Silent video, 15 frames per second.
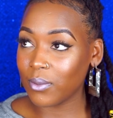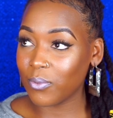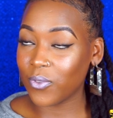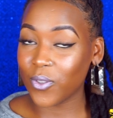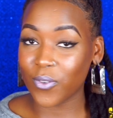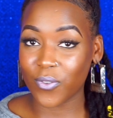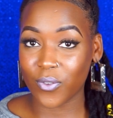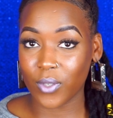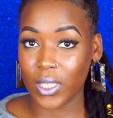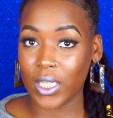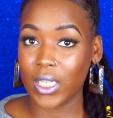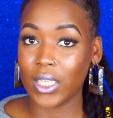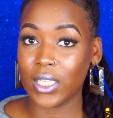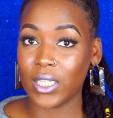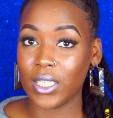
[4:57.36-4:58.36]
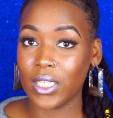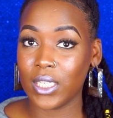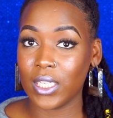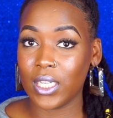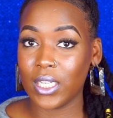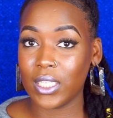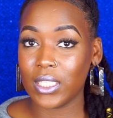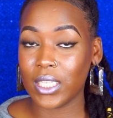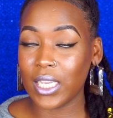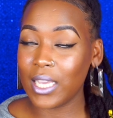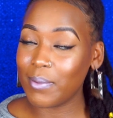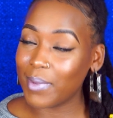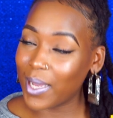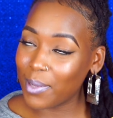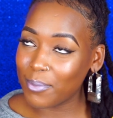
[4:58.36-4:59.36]
feel free to
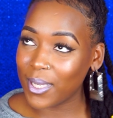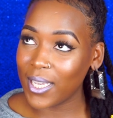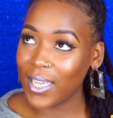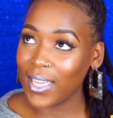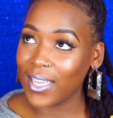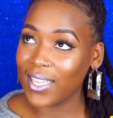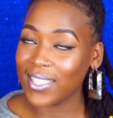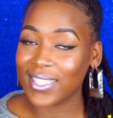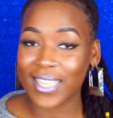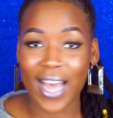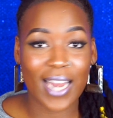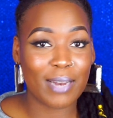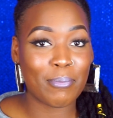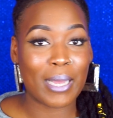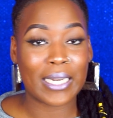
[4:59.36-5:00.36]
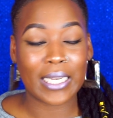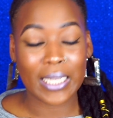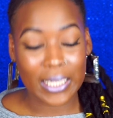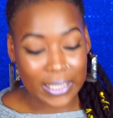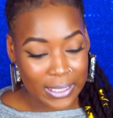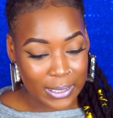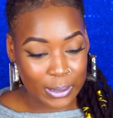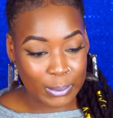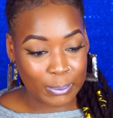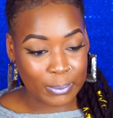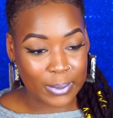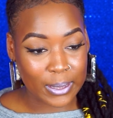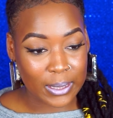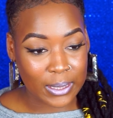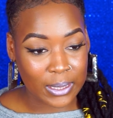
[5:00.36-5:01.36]
email me, slide in my
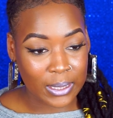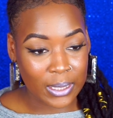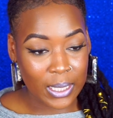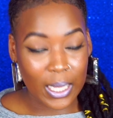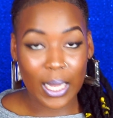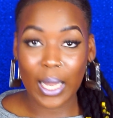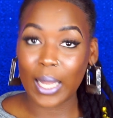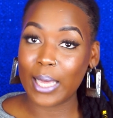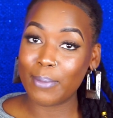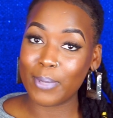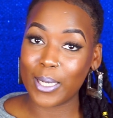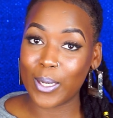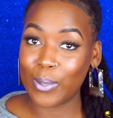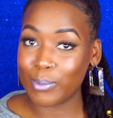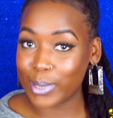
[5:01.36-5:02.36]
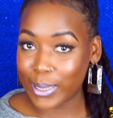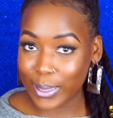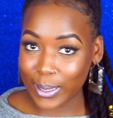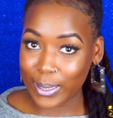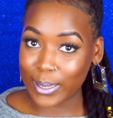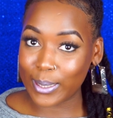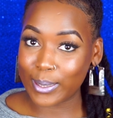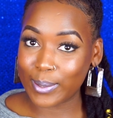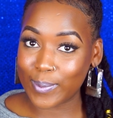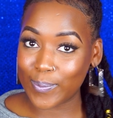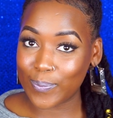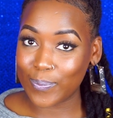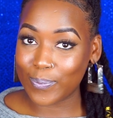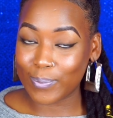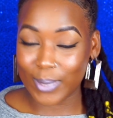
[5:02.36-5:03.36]
DMs, let me know what's up,
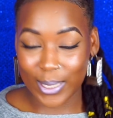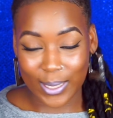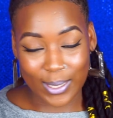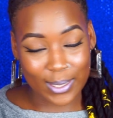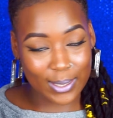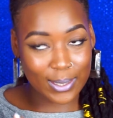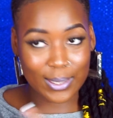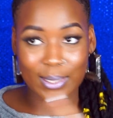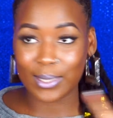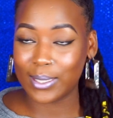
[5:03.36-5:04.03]
because